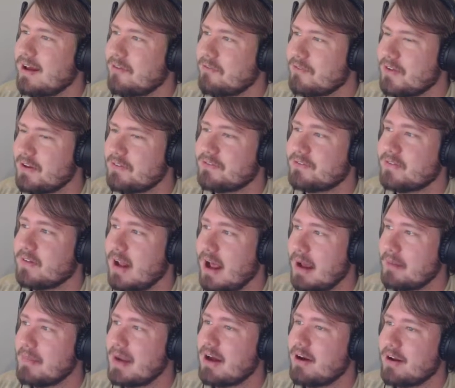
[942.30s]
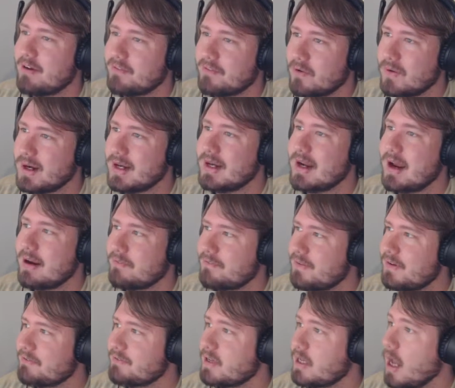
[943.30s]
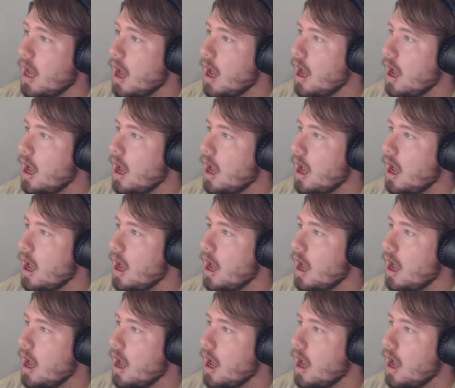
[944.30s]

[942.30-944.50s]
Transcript: Fifth, I'm now on 49.50.